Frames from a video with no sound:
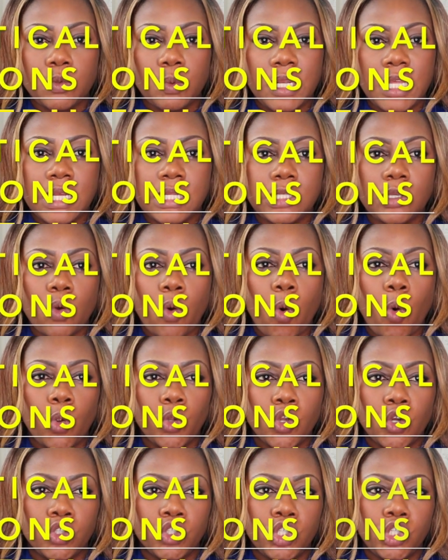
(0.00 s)
we need to
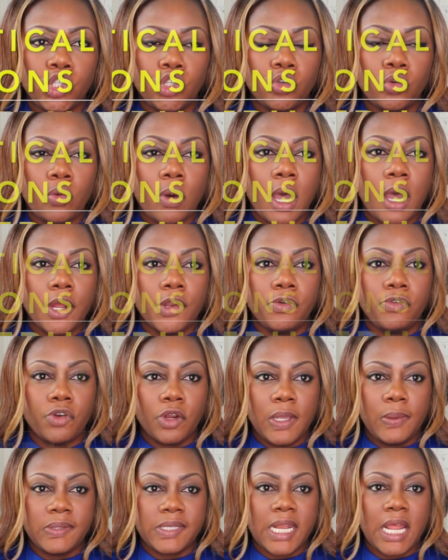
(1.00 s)
hold on to our
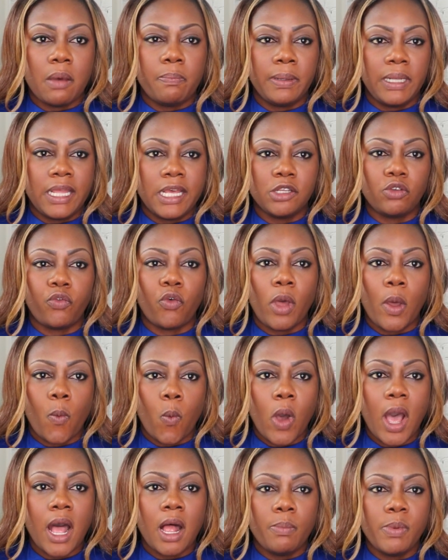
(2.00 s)
dreams and our plans for a
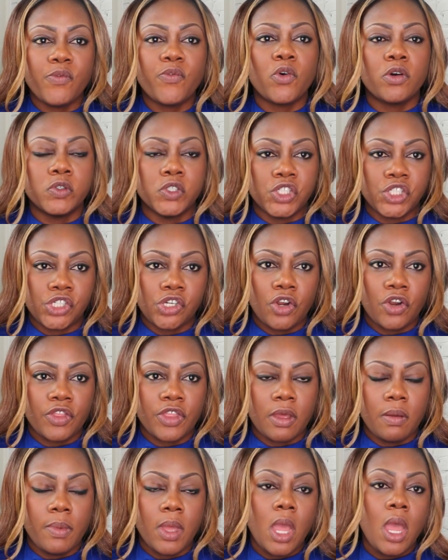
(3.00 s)
while before we share
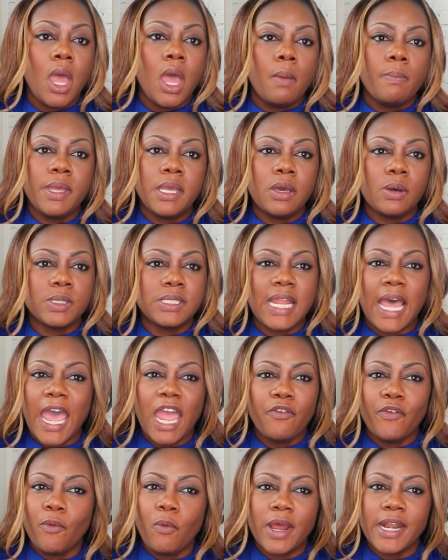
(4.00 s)
them, because not
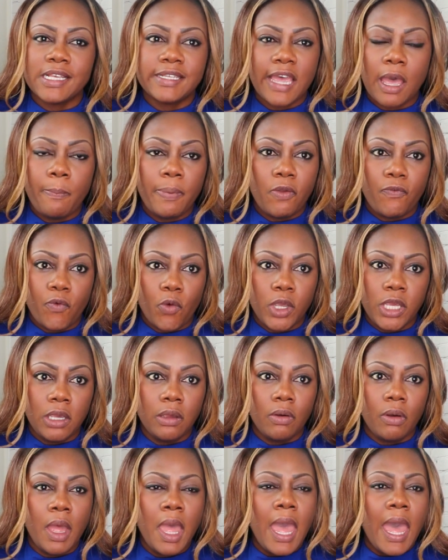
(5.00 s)
everyone is happy for
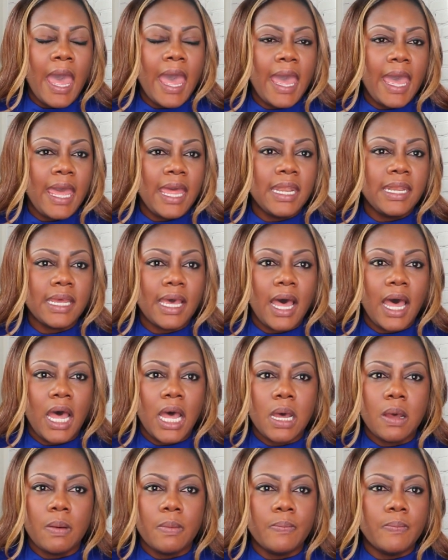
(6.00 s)
you, and
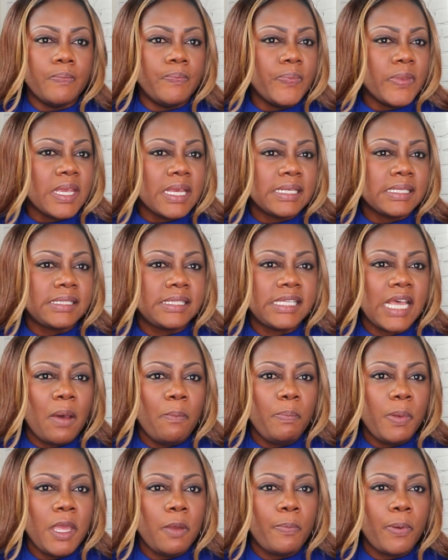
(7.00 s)

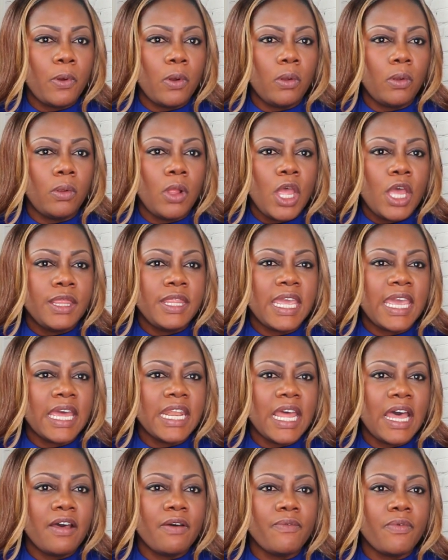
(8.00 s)
some people, they
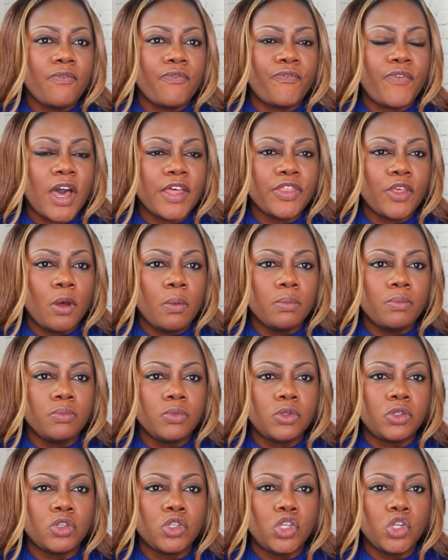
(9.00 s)
cannot
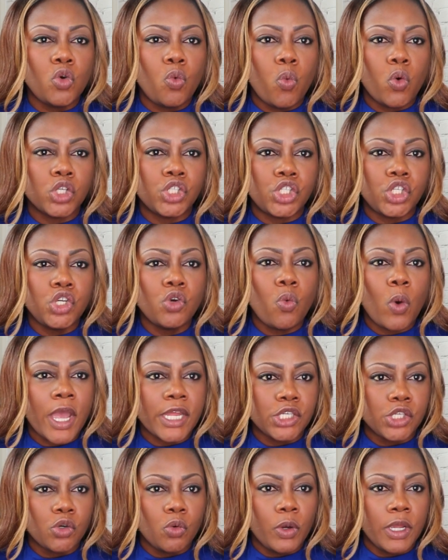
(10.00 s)
fathom to do what you
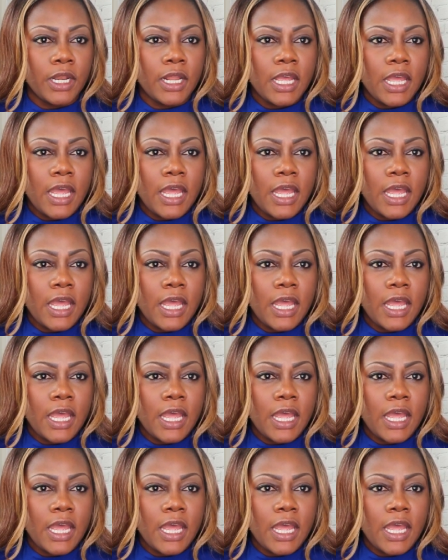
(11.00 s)
are doing,